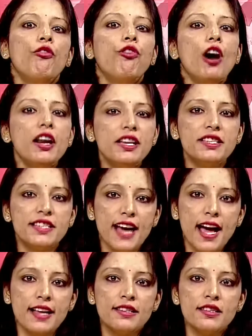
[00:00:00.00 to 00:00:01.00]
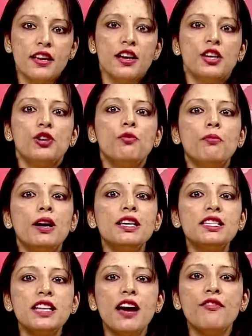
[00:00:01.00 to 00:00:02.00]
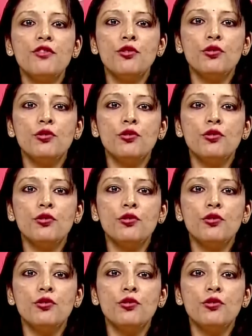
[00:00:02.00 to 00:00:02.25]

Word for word: For instance, you must have